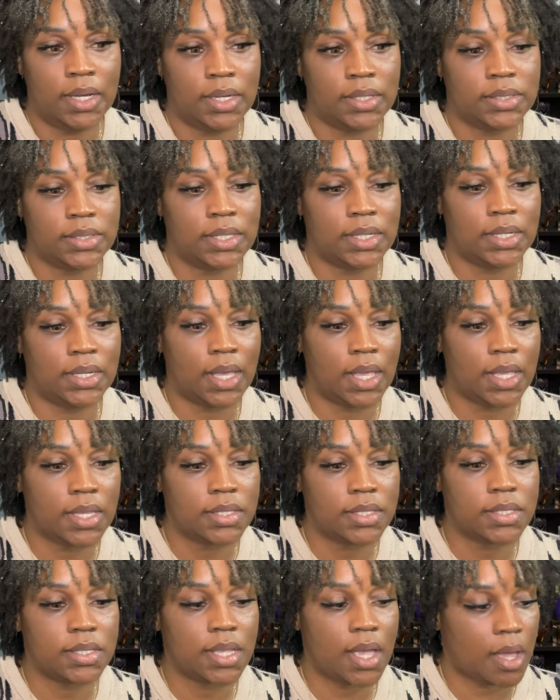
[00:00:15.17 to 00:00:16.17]

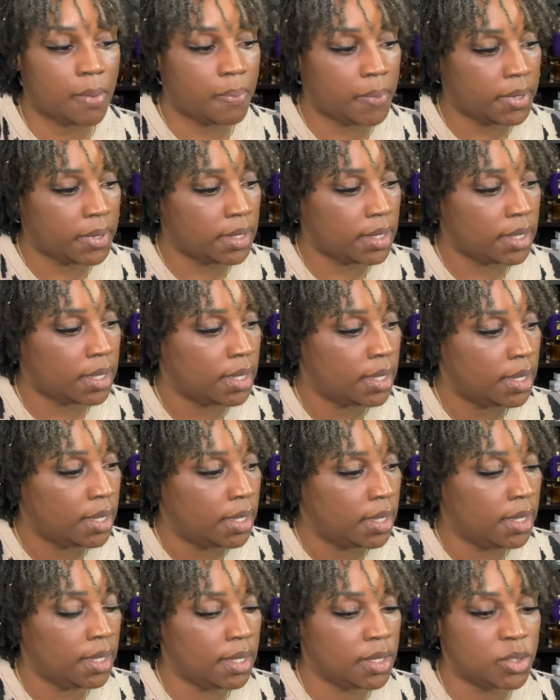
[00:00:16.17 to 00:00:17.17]
Today's topic
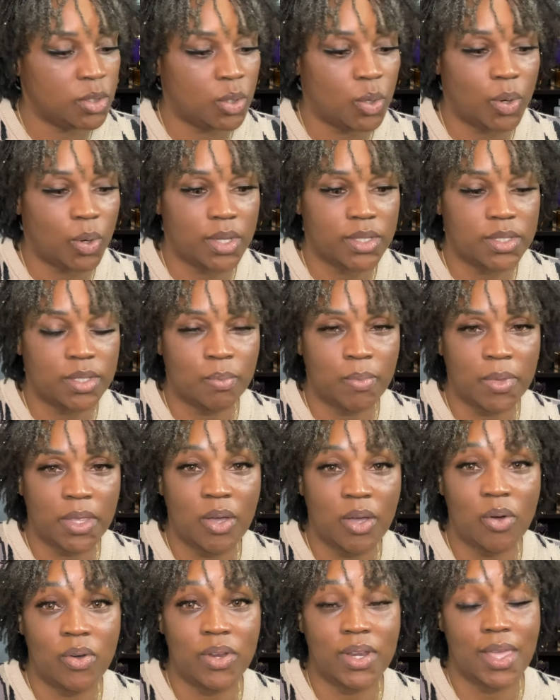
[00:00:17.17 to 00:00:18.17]
is going to be
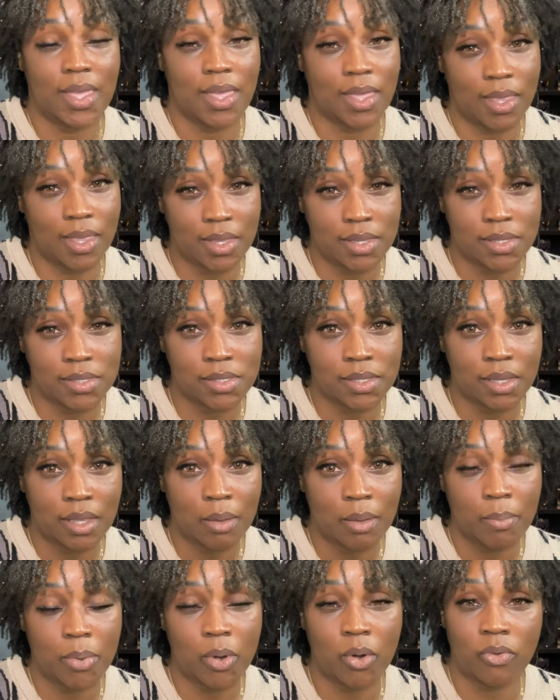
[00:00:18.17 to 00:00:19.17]
on HEZ
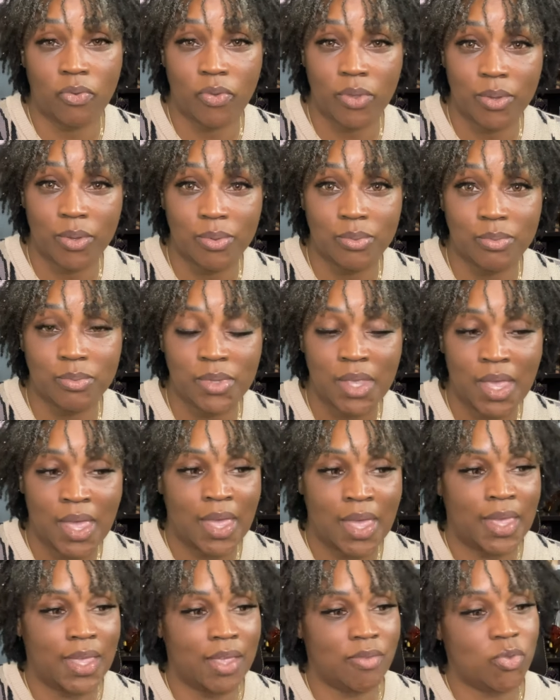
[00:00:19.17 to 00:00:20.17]
perfume.
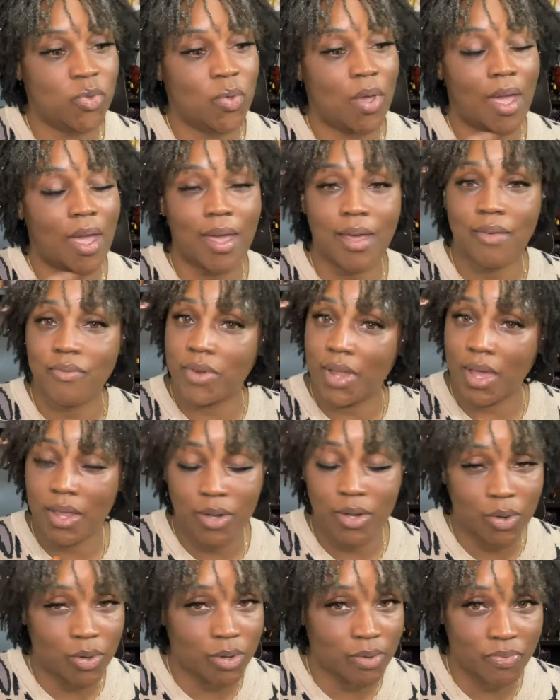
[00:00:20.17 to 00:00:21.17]
If you have not
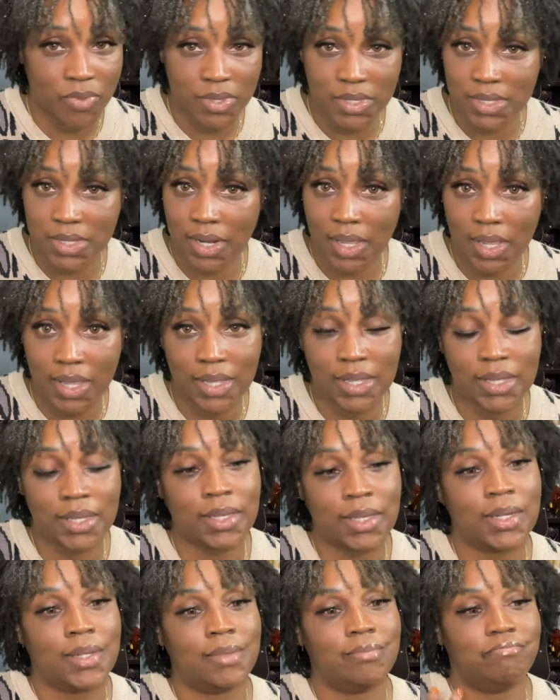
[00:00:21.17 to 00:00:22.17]
heard of this
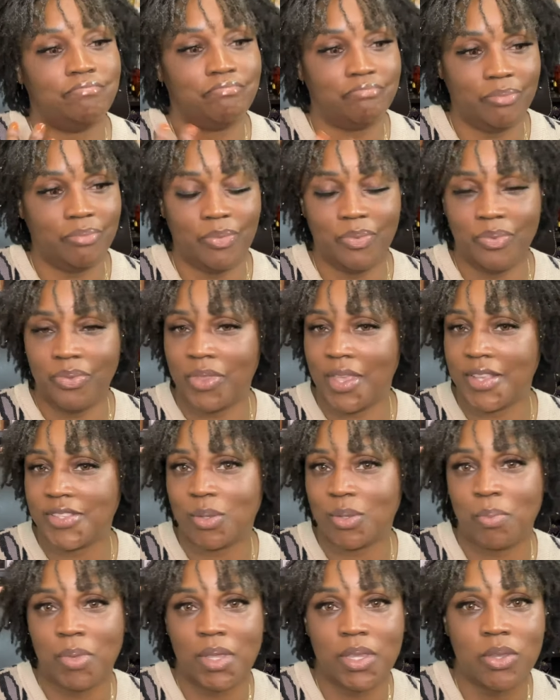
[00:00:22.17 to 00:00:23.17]
line, this
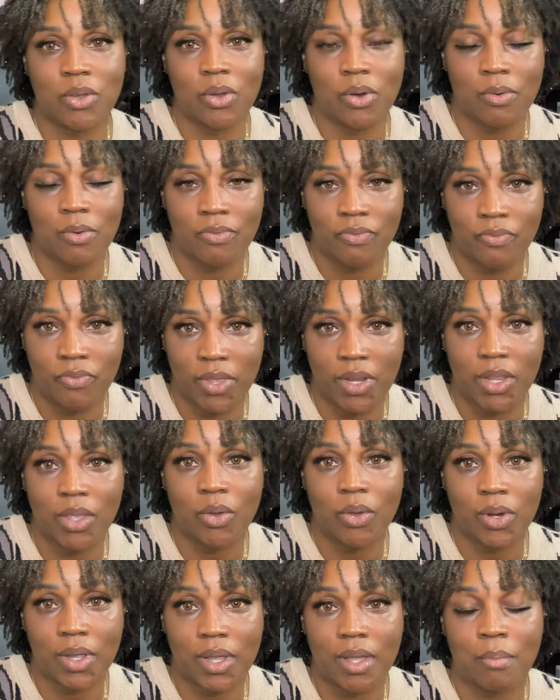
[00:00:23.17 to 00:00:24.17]
will be your
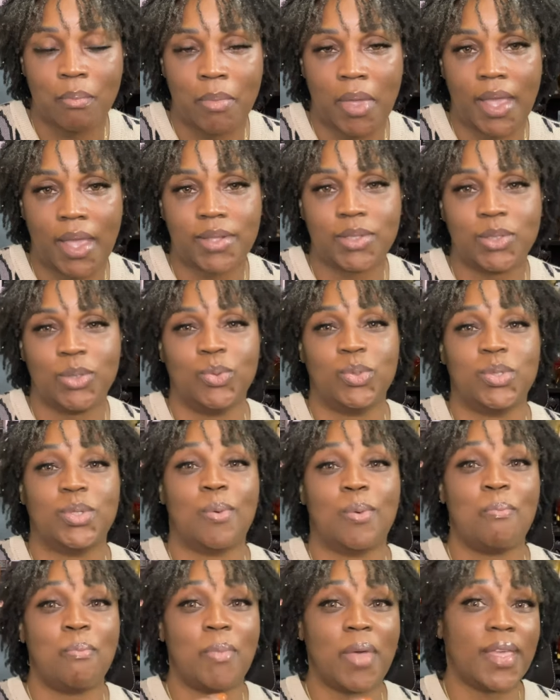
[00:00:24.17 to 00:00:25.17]
video to come back to, so
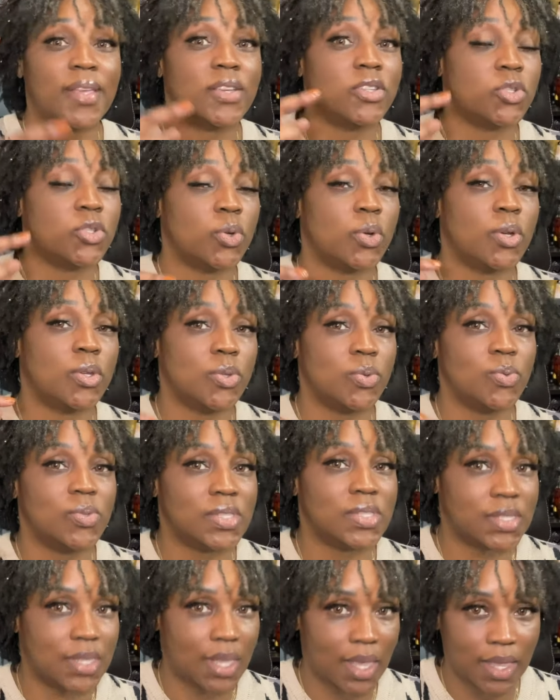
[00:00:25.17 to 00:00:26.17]
make sure you
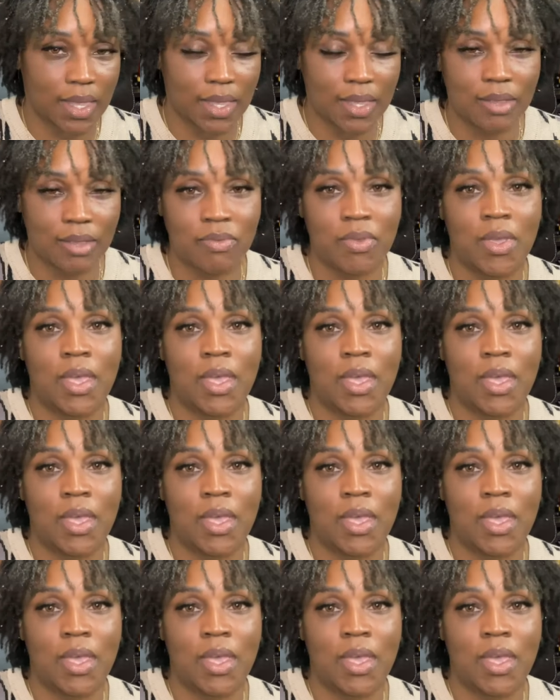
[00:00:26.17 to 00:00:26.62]
save,